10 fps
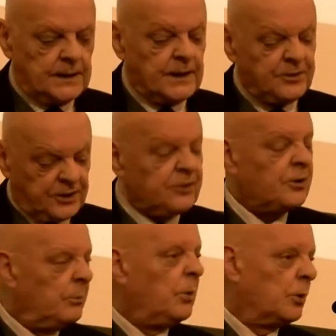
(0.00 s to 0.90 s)
This is
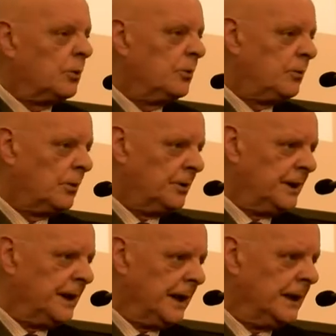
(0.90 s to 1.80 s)
a book for
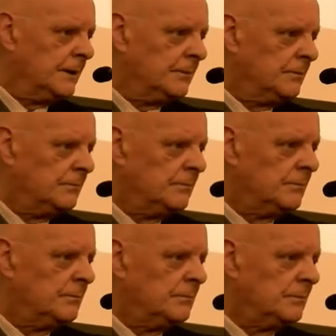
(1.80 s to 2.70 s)
today,
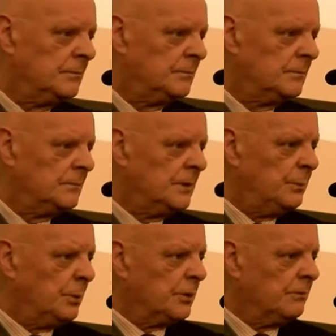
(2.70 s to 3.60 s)
the
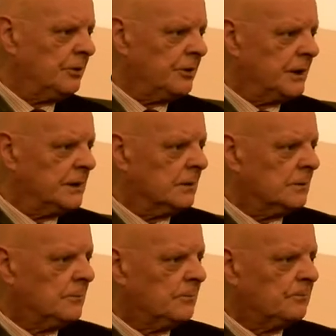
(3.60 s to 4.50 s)
book of Ezekiel.
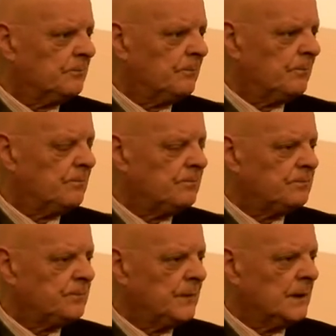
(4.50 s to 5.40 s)

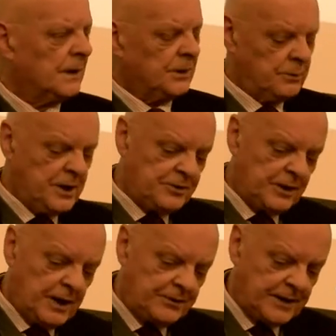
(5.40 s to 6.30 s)
And the
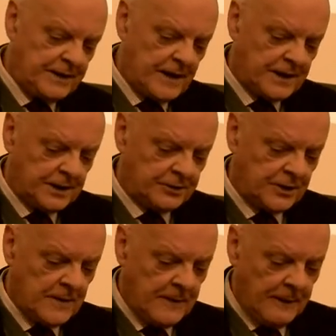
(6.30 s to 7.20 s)
reason I say that
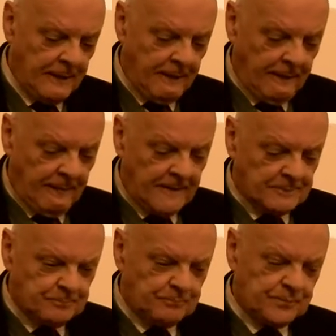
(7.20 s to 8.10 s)
is,
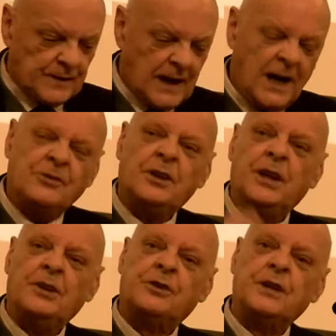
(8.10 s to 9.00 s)
as it
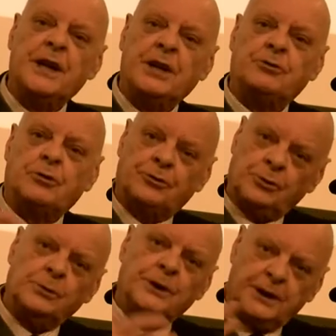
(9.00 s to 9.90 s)
is in nature,
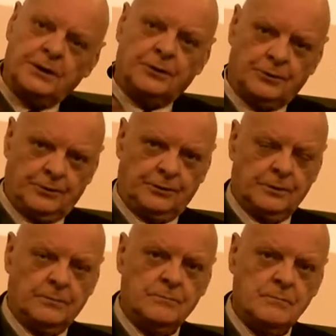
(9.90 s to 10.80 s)
so it is
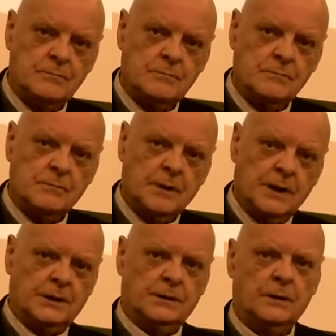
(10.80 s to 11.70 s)

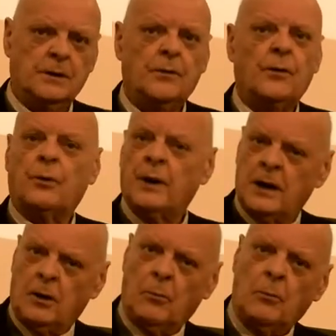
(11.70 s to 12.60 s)
in the
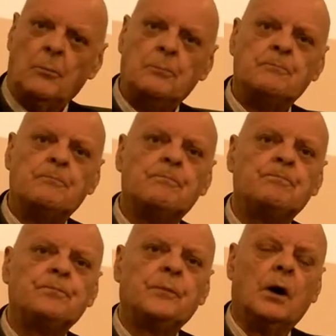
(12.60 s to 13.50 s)
realm
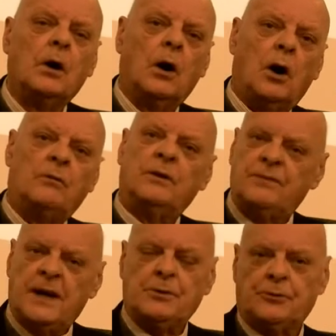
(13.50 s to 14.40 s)
of
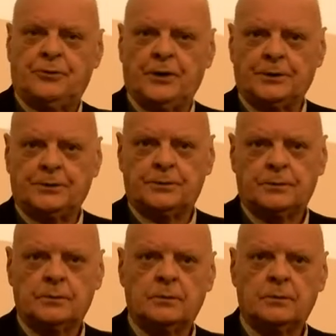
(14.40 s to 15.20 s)
events that